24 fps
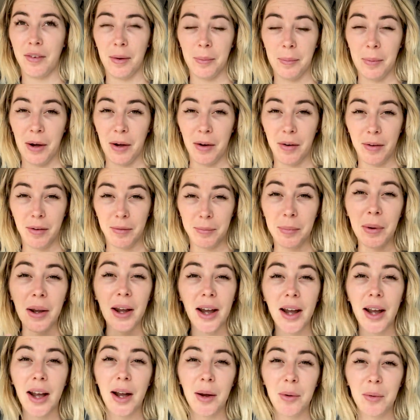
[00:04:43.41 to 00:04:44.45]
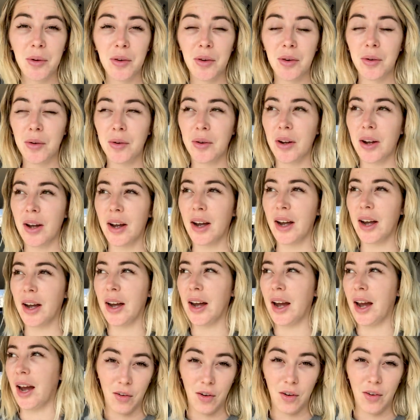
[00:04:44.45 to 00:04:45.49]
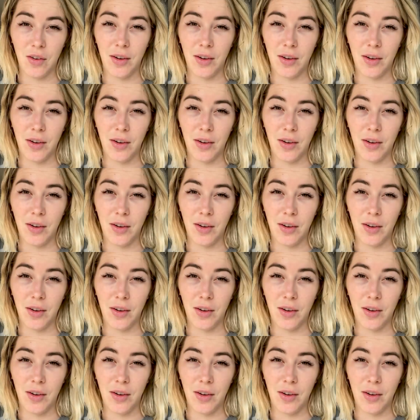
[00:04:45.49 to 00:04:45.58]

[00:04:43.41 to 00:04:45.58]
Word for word: the amount of blood I was losing.